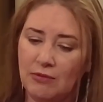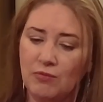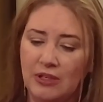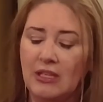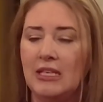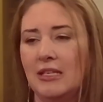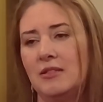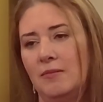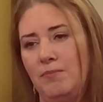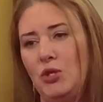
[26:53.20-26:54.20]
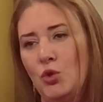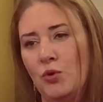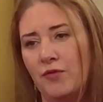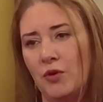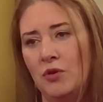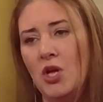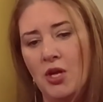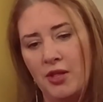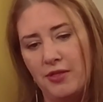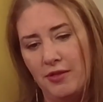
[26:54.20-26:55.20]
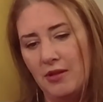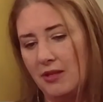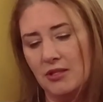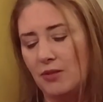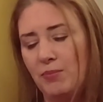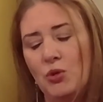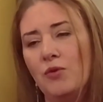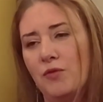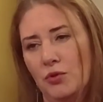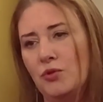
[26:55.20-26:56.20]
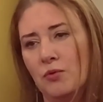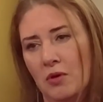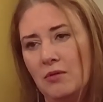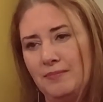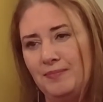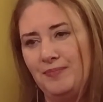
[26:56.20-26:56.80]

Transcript: really is a beautiful tool.